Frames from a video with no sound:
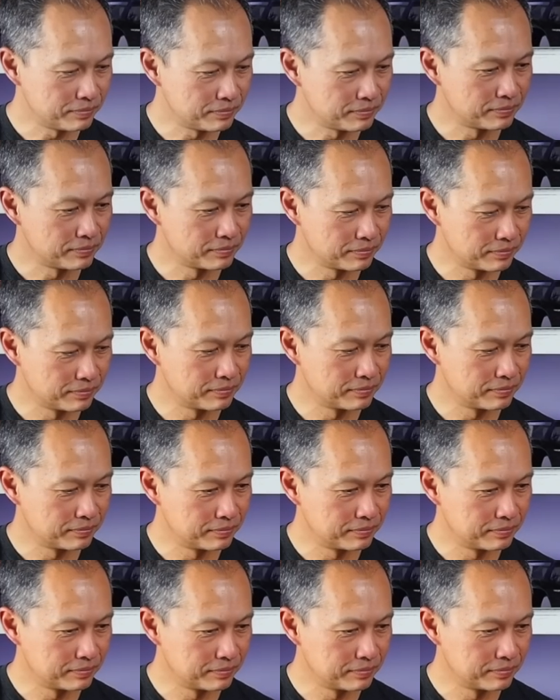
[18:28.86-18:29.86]

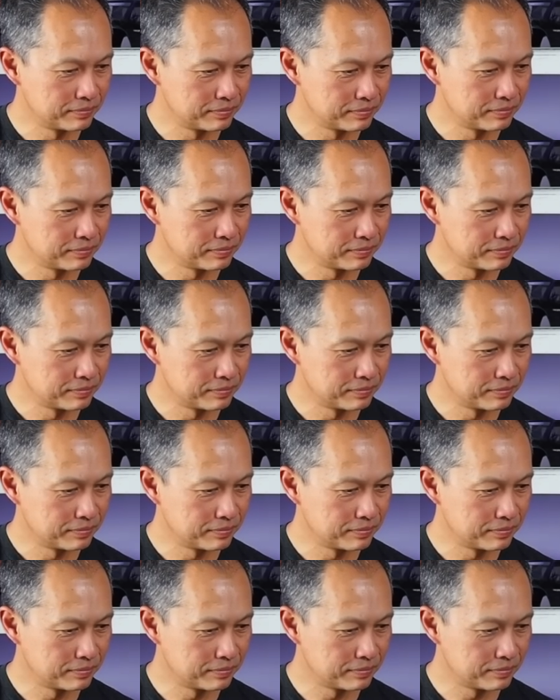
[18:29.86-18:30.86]

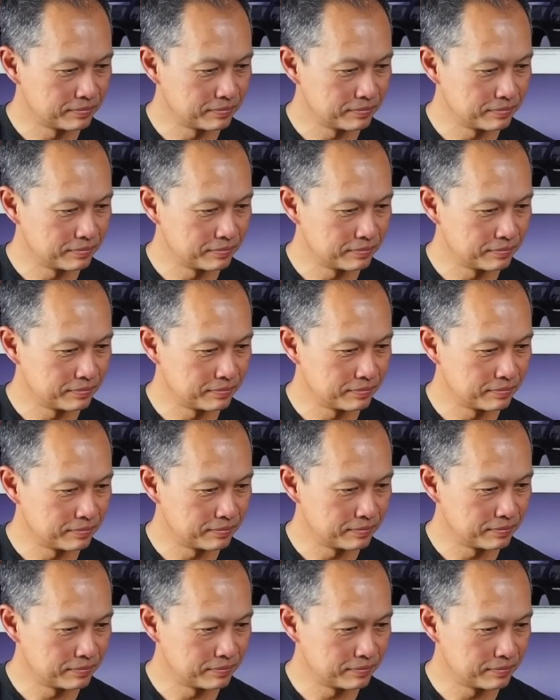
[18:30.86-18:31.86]

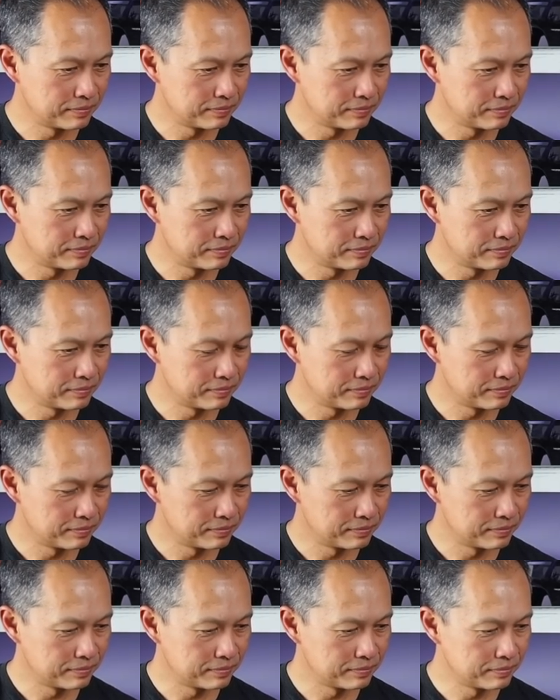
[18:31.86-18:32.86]

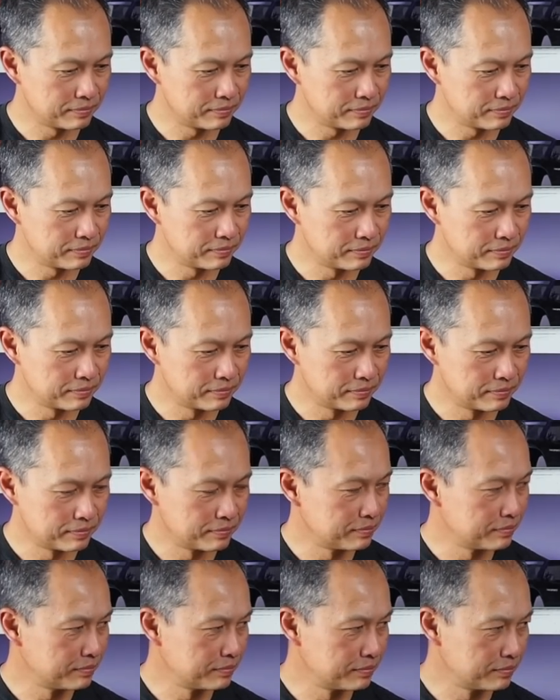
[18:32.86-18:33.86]

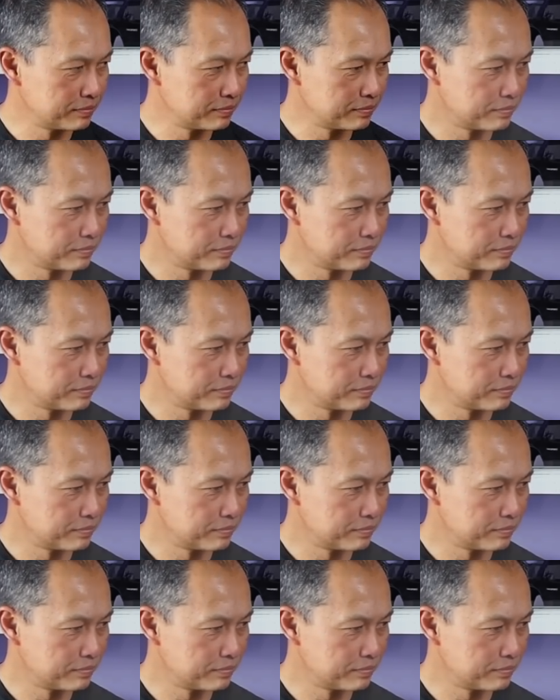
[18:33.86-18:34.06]
This person isn't speaking.